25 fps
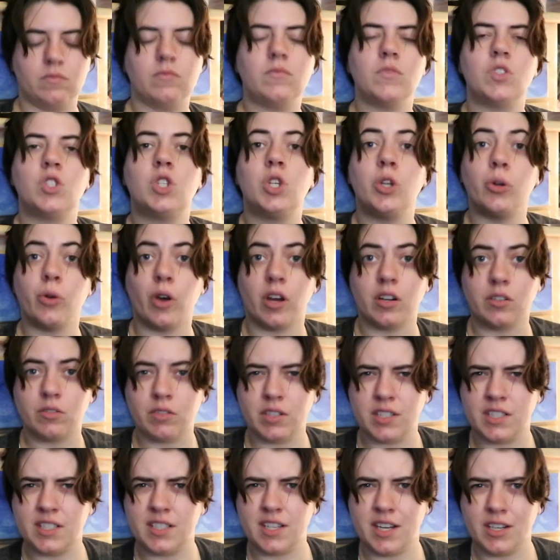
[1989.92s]

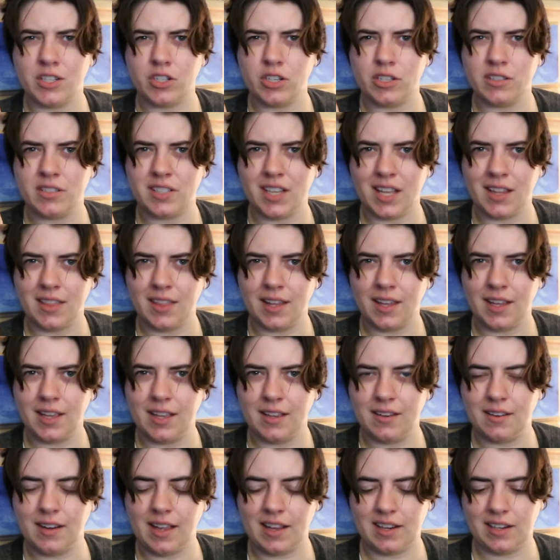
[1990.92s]
200 stitches, I think
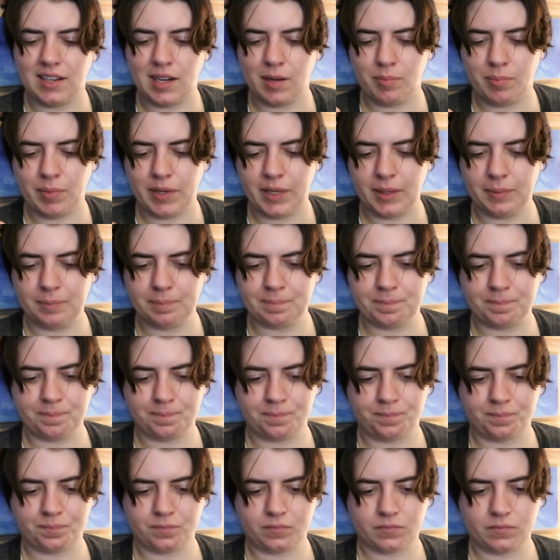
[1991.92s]
it ended up being.
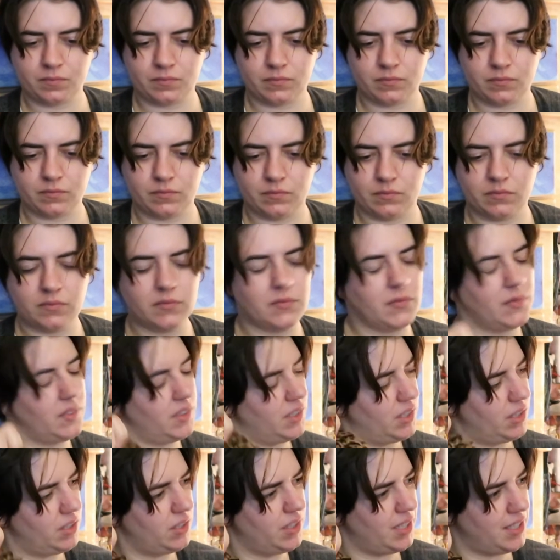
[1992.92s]

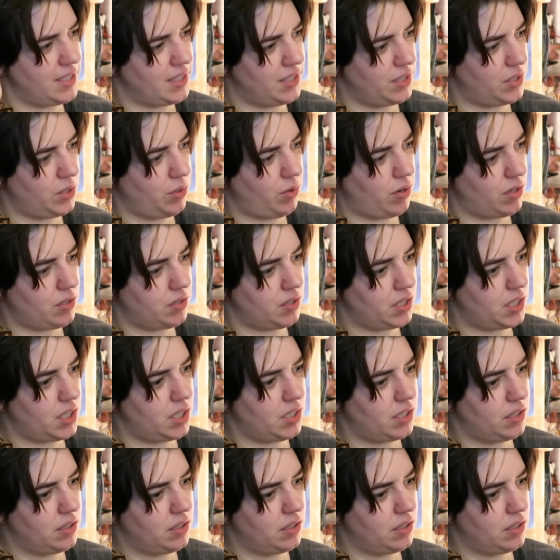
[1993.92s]
Is it 200?